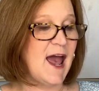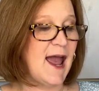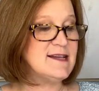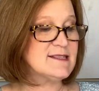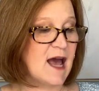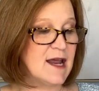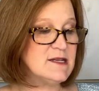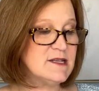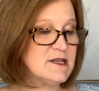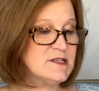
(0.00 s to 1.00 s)
a
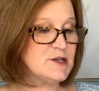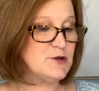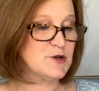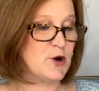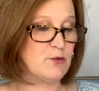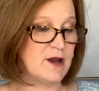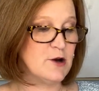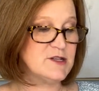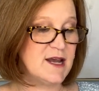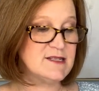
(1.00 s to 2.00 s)
scientist whose
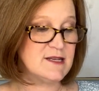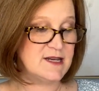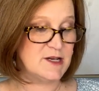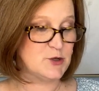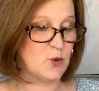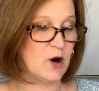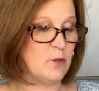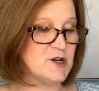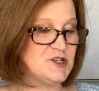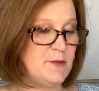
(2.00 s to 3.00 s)
career takes a detour
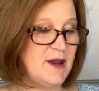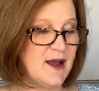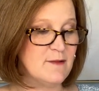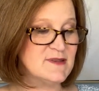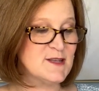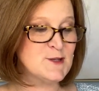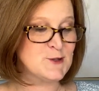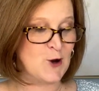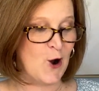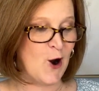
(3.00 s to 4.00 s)
when she becomes the
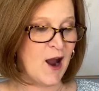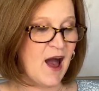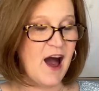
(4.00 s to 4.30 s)
star